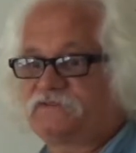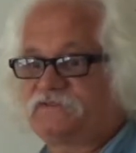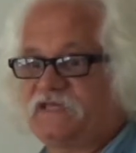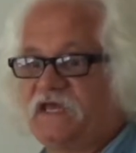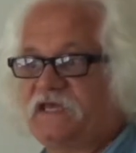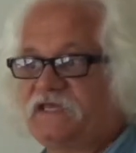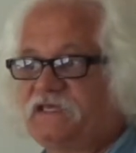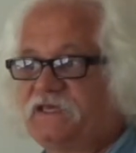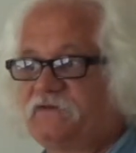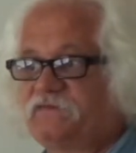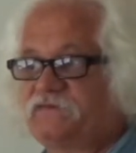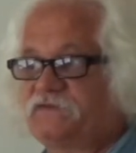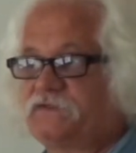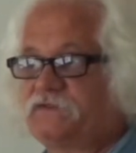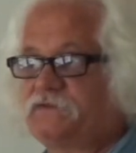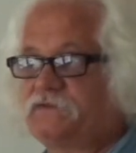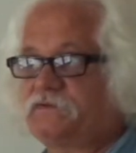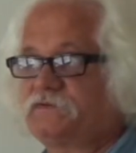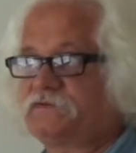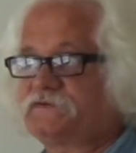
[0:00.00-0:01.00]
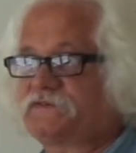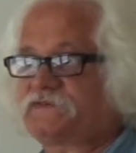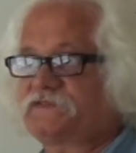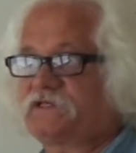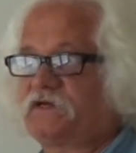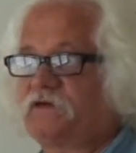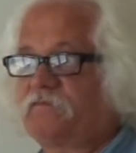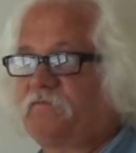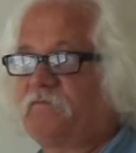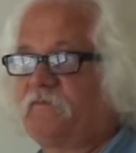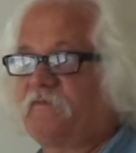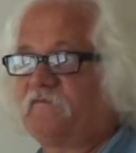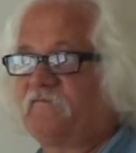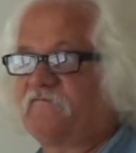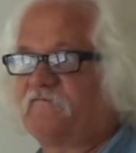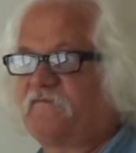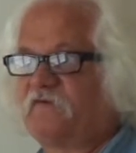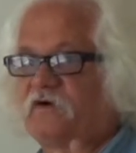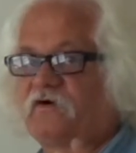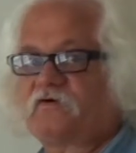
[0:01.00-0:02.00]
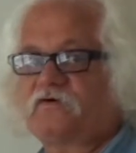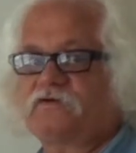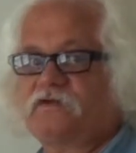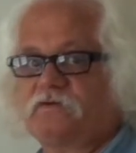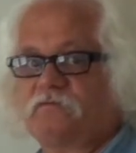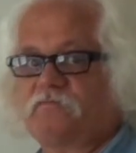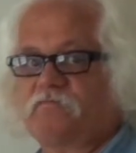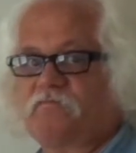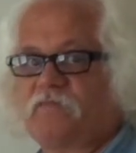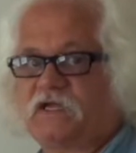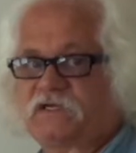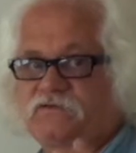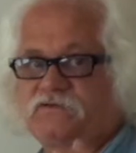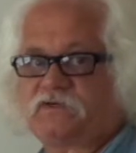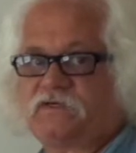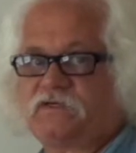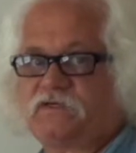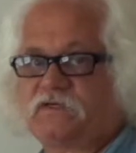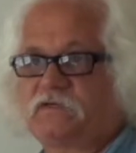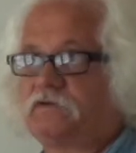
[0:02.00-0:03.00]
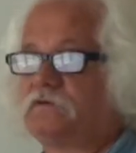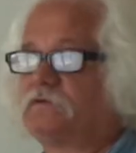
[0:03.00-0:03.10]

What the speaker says: that gives you some volumetric,